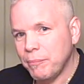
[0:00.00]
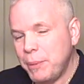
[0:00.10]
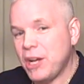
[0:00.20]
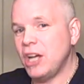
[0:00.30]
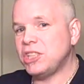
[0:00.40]

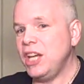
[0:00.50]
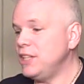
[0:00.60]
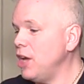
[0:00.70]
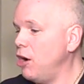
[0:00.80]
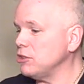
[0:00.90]
because he
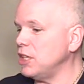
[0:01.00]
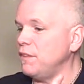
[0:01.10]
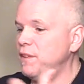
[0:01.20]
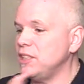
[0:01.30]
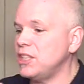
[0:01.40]
knows that
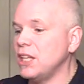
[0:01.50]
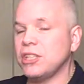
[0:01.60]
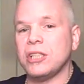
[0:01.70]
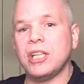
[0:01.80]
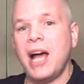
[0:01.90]
if he sends
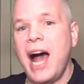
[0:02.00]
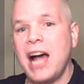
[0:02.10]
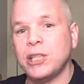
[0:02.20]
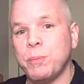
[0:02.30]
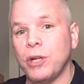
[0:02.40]
her to the
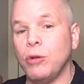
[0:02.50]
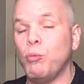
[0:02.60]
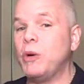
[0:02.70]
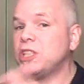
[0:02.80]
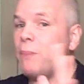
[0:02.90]
hospital,
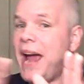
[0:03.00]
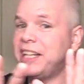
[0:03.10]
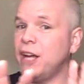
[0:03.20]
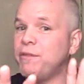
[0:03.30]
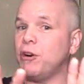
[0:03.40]
which
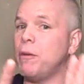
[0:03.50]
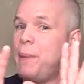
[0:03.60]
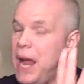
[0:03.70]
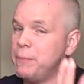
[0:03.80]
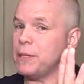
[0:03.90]
might give her a
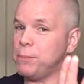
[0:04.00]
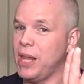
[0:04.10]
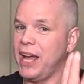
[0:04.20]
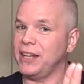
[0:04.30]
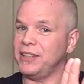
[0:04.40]
payment
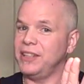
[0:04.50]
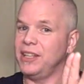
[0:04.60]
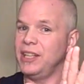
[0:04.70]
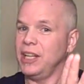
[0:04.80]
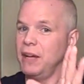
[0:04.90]
plan
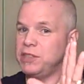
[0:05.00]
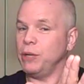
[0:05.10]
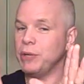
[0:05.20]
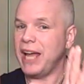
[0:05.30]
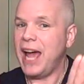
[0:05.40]
if she
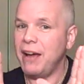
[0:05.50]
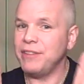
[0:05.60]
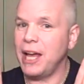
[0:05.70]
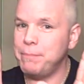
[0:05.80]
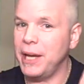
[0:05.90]
were to have
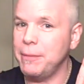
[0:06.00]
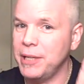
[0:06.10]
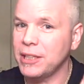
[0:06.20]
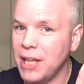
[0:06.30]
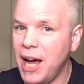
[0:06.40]
that
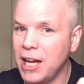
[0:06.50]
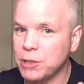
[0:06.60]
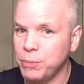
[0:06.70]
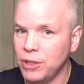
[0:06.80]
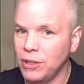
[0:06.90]
baby at the
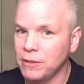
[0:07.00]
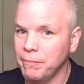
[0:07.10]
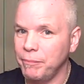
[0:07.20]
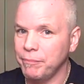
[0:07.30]
hospital,